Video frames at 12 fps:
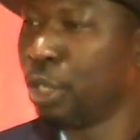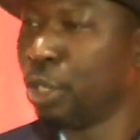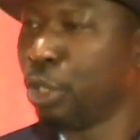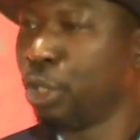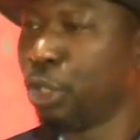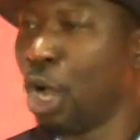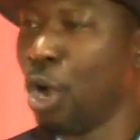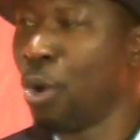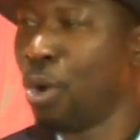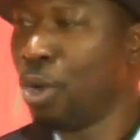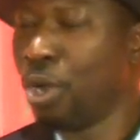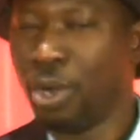So
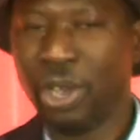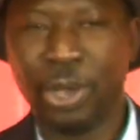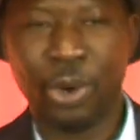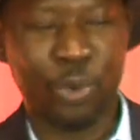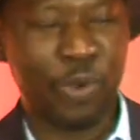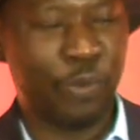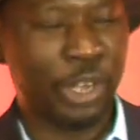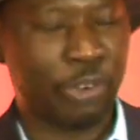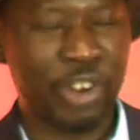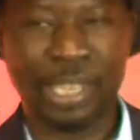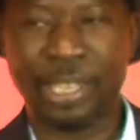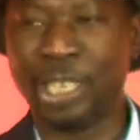if we
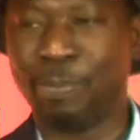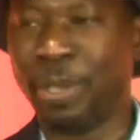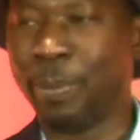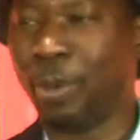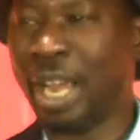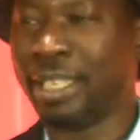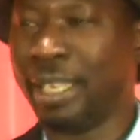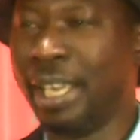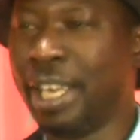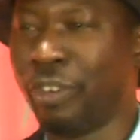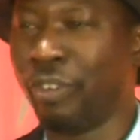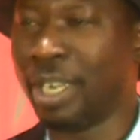treat these people as
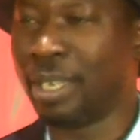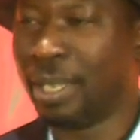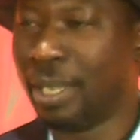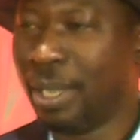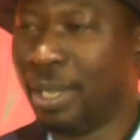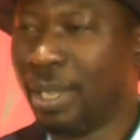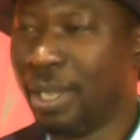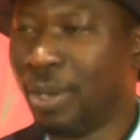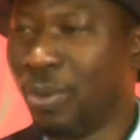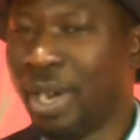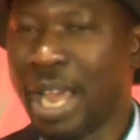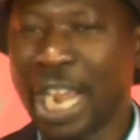illiterate,
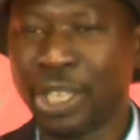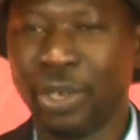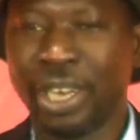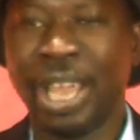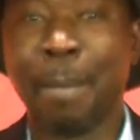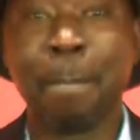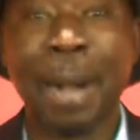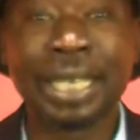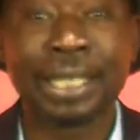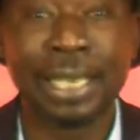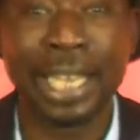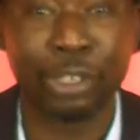when actually they're
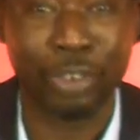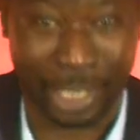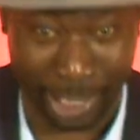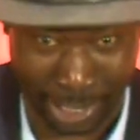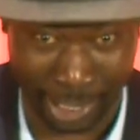multiliterate.